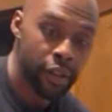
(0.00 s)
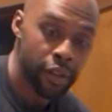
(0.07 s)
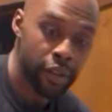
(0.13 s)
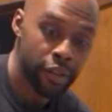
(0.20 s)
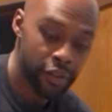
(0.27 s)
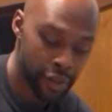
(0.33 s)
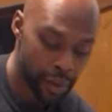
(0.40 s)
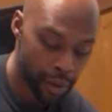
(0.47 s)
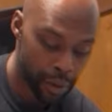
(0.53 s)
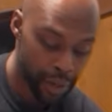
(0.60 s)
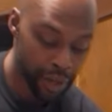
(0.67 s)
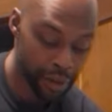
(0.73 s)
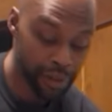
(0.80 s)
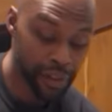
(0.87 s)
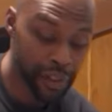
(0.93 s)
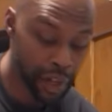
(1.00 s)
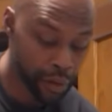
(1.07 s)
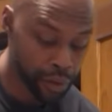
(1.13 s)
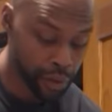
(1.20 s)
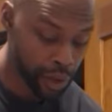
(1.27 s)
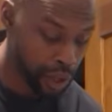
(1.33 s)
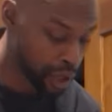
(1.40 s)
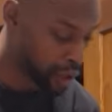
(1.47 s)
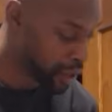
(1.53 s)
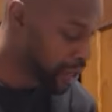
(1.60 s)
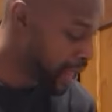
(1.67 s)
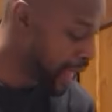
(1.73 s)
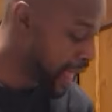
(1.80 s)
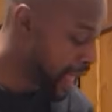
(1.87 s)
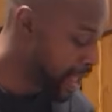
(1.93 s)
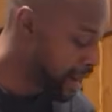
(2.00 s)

so here's another look at